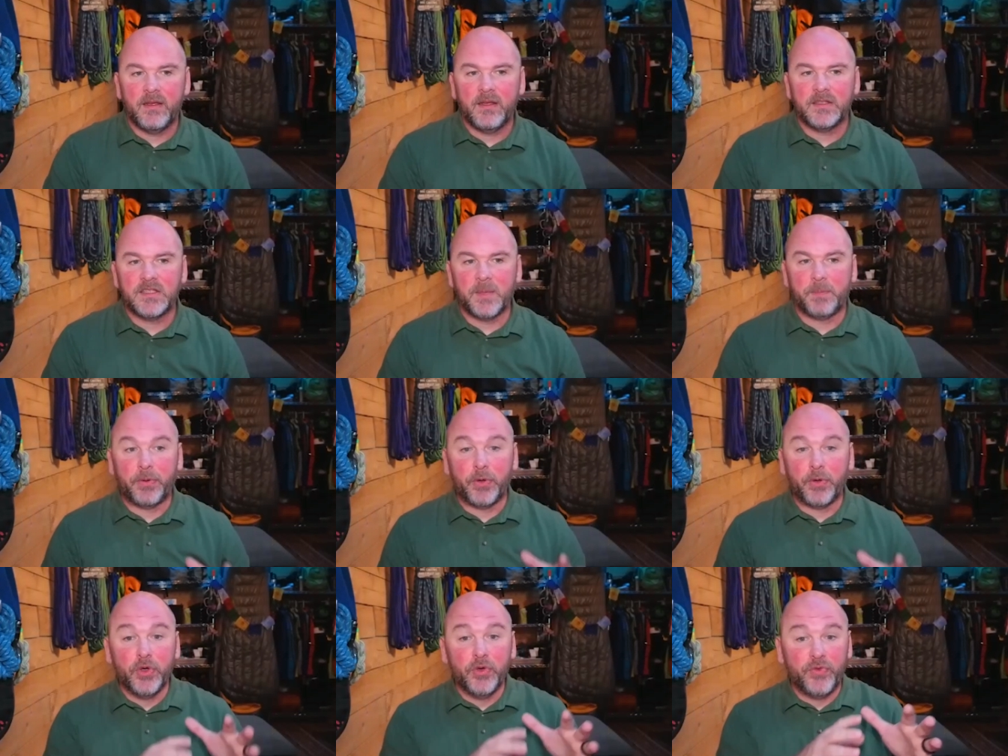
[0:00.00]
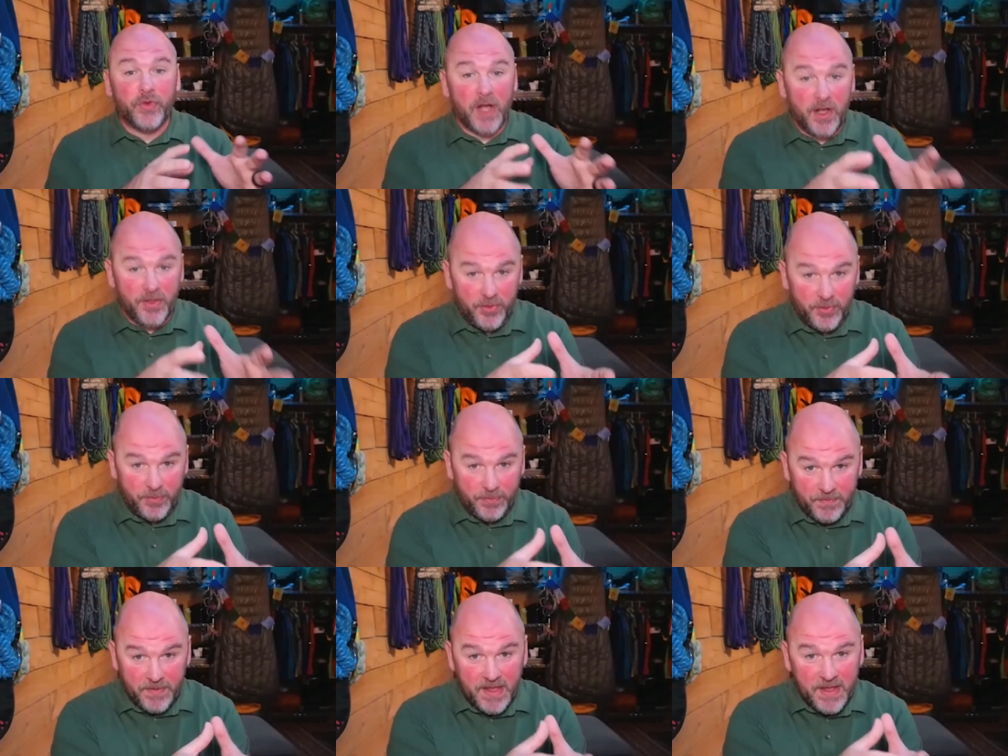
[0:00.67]

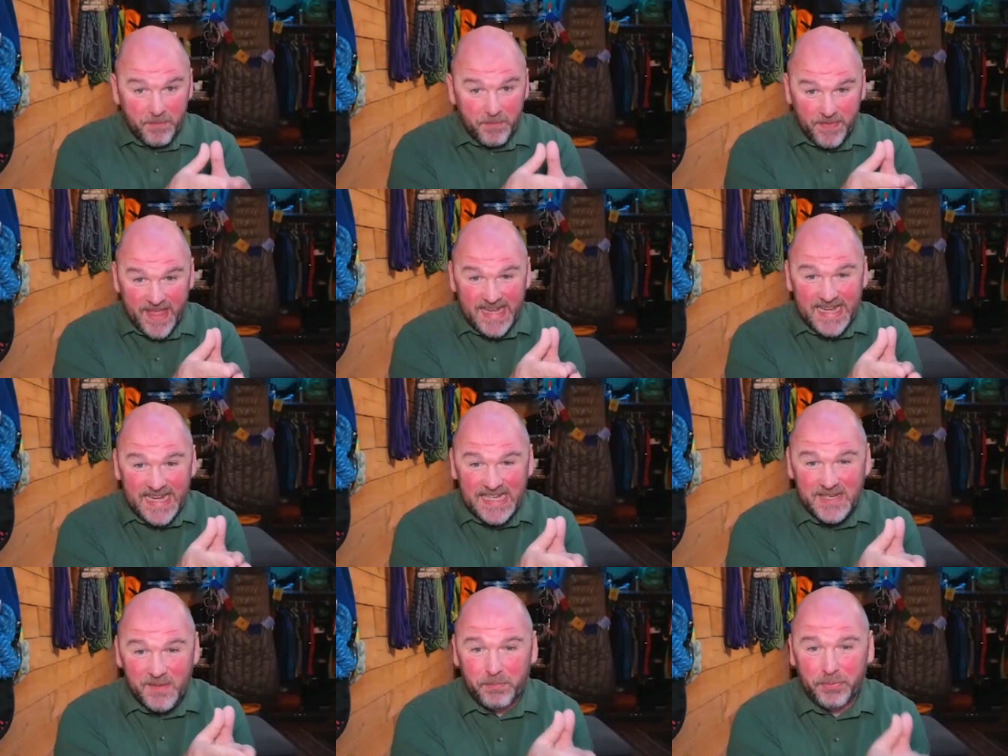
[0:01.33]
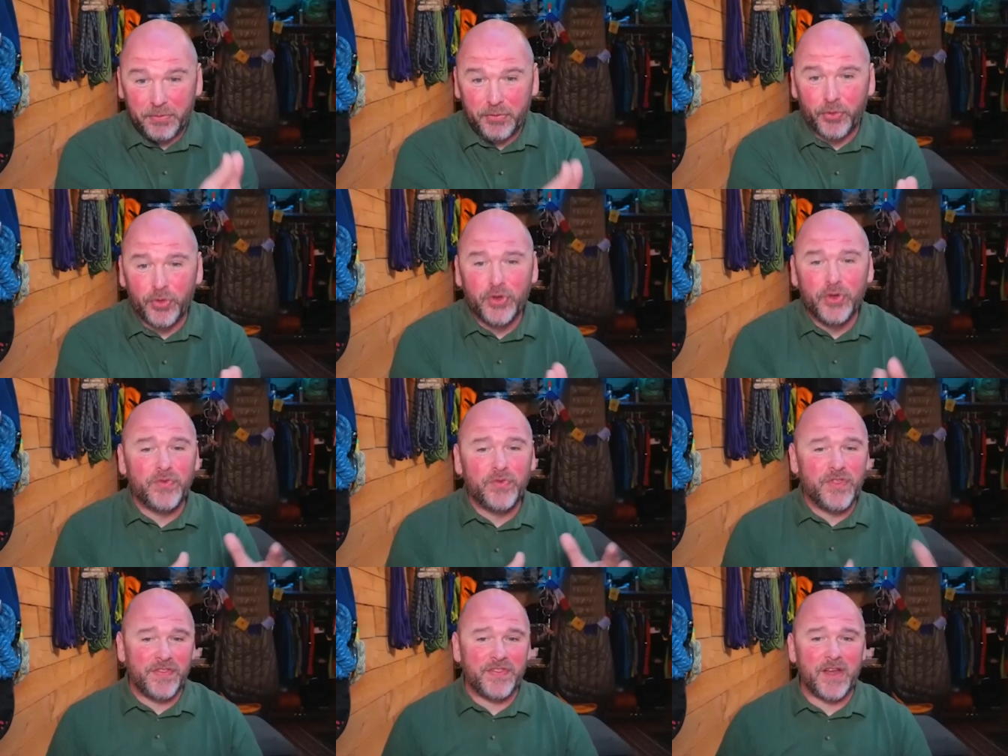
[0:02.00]
They need to
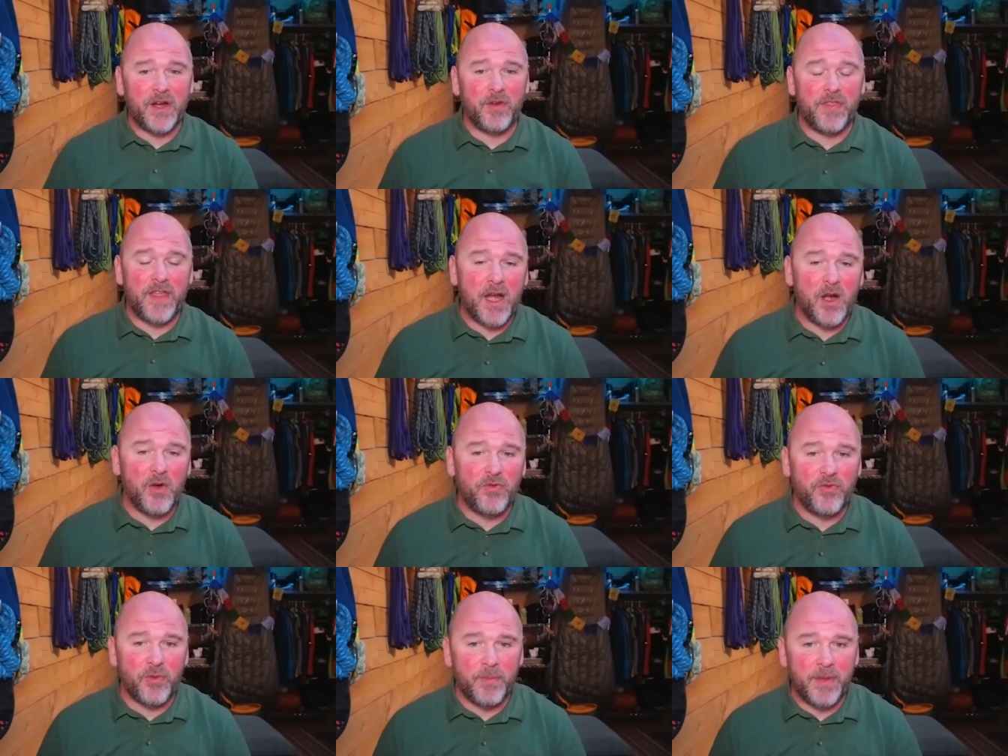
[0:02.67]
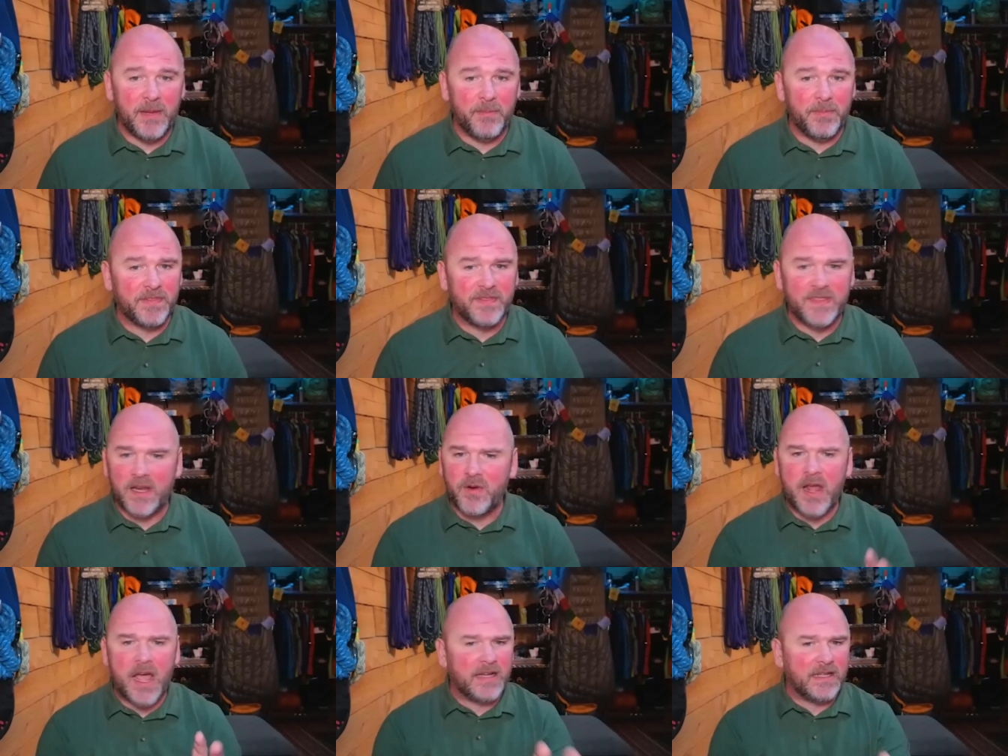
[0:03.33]
prove that they're there for me, but
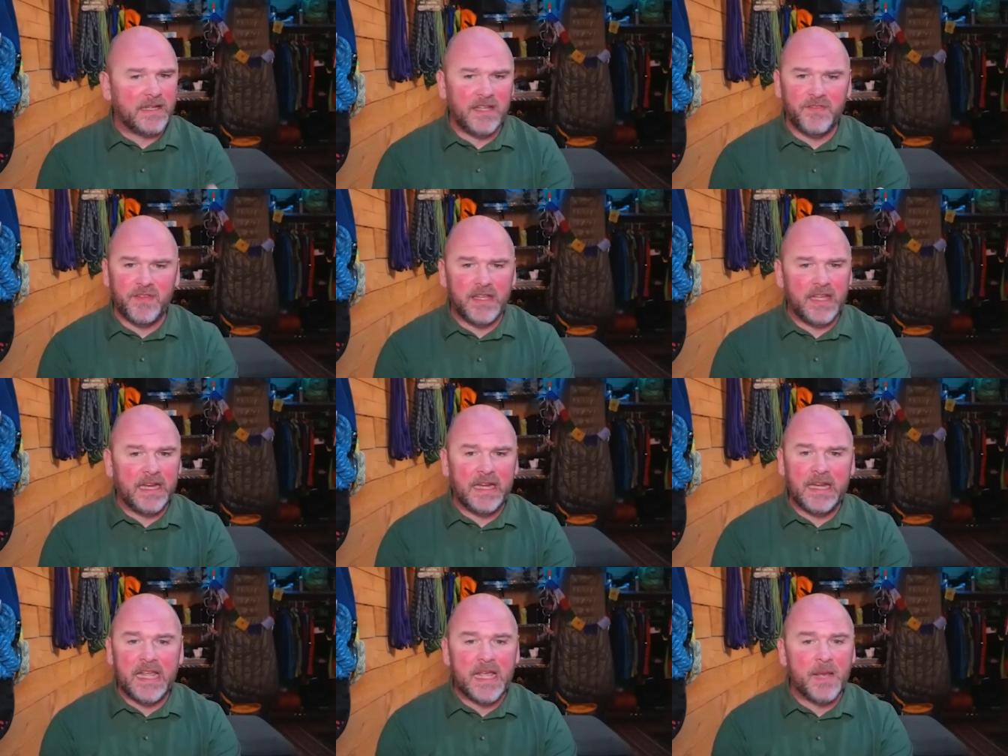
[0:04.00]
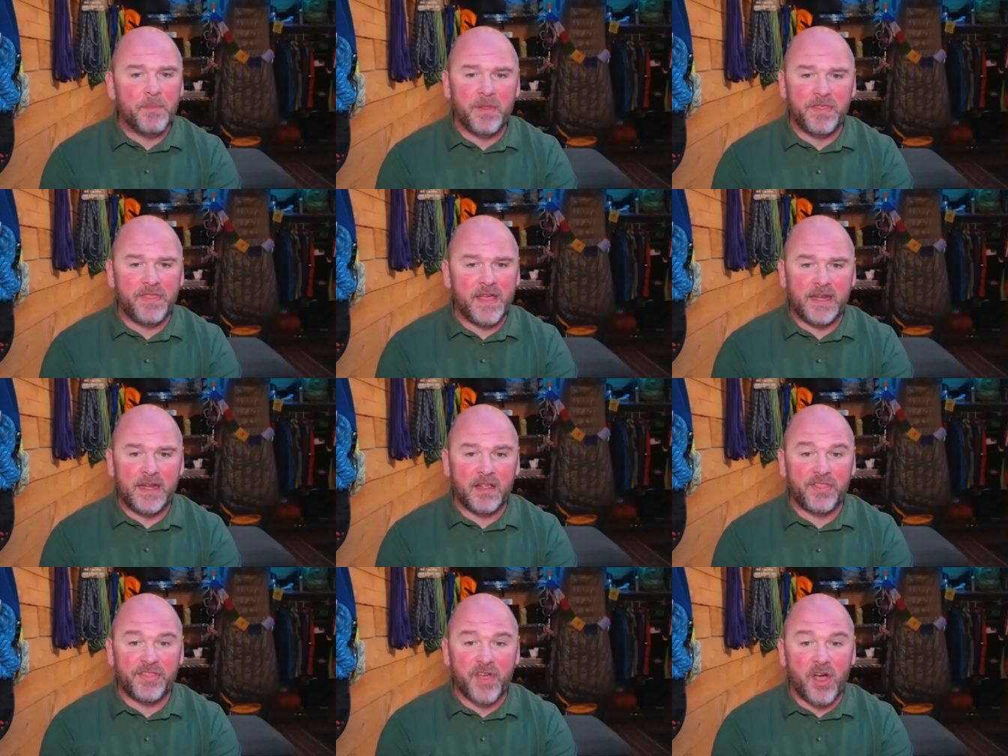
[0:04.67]
they're not giving any
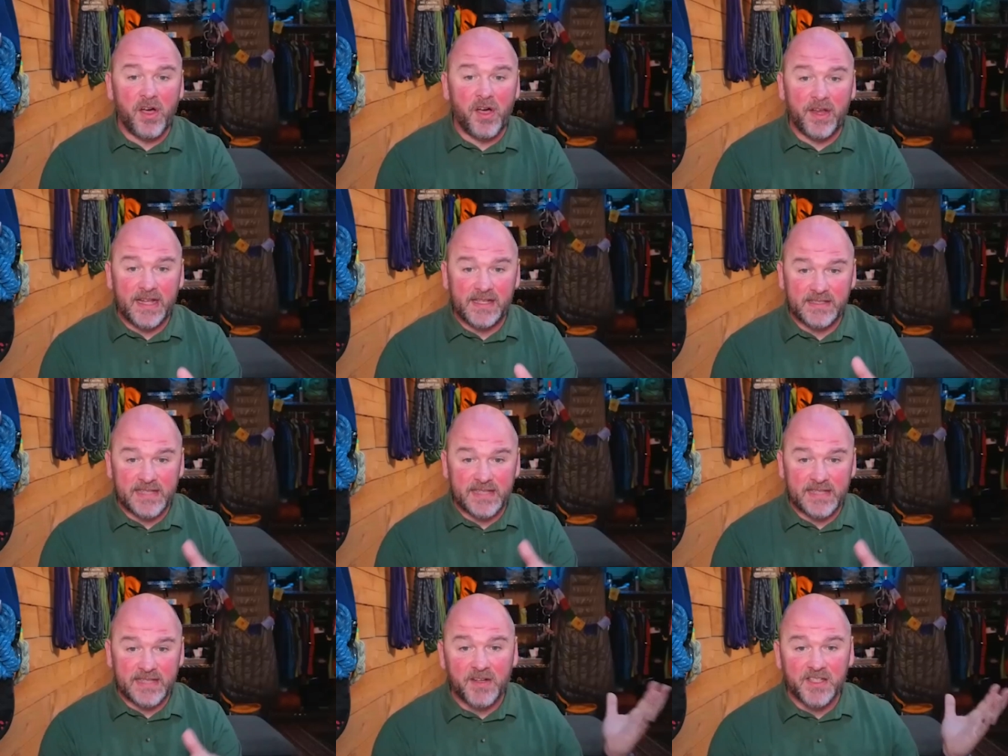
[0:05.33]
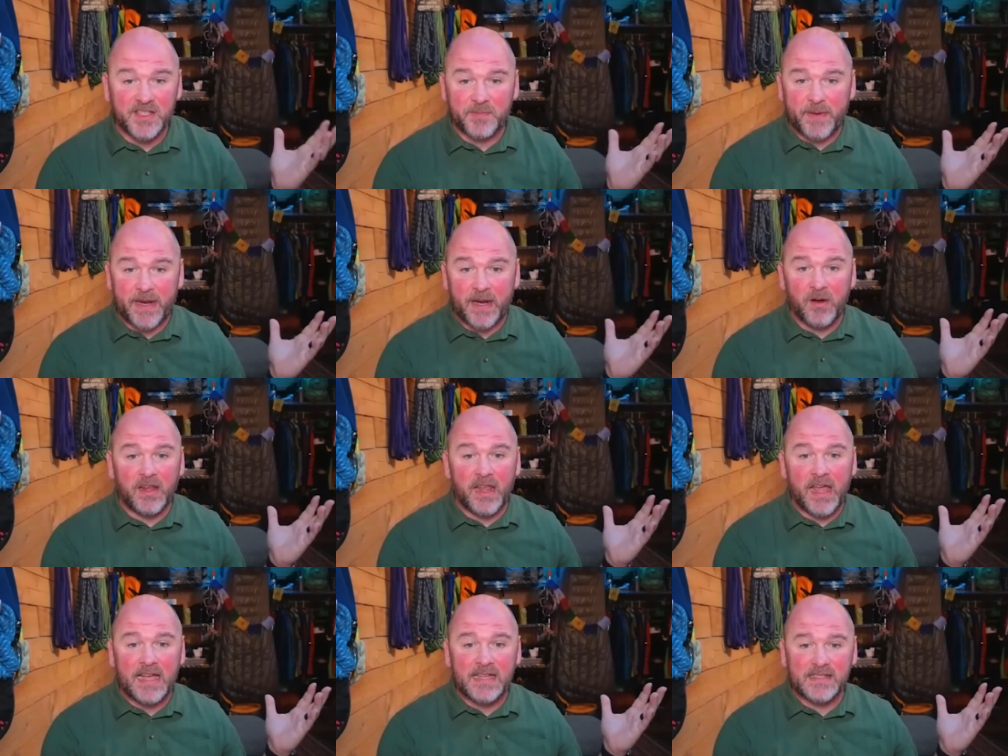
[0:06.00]
empathetic thought as to how it's
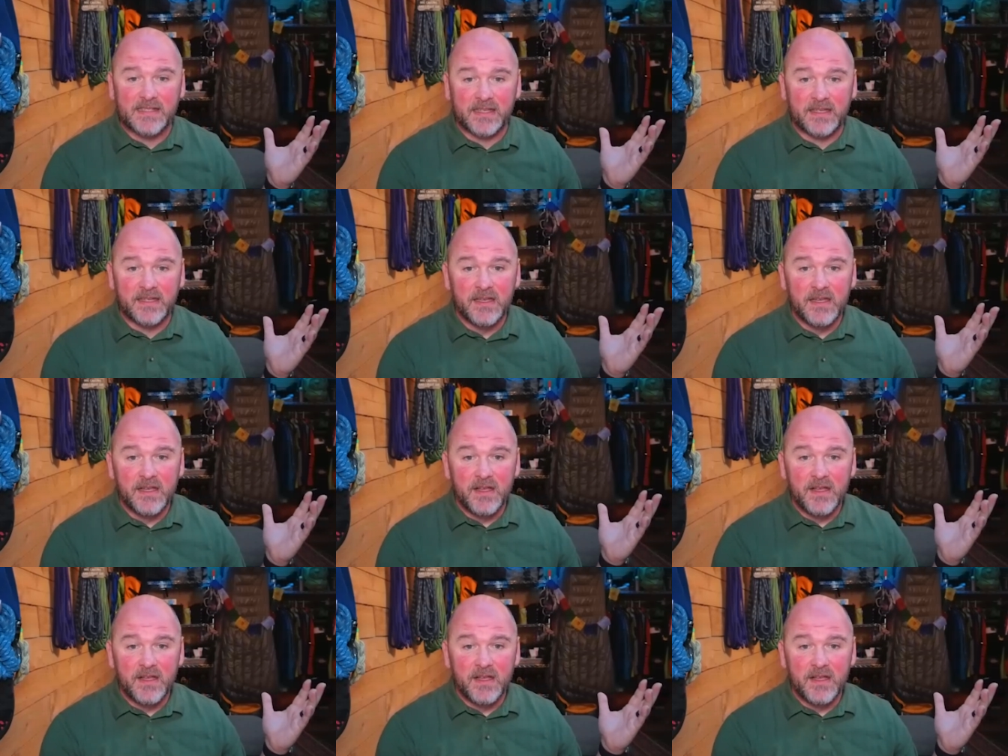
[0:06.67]
paralyzing